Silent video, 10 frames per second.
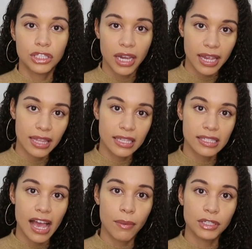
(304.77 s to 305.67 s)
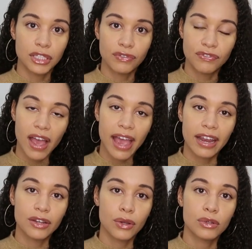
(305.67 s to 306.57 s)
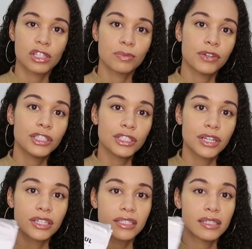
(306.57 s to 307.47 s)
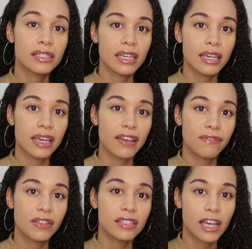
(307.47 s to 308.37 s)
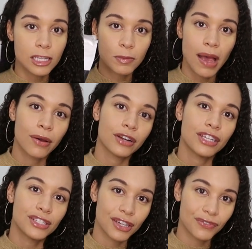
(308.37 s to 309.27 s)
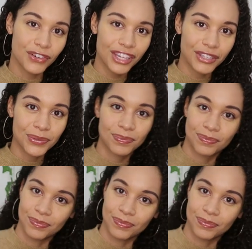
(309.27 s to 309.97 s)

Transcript: checking this out with your vet and doing some research to see if this Husk Powder is good for you.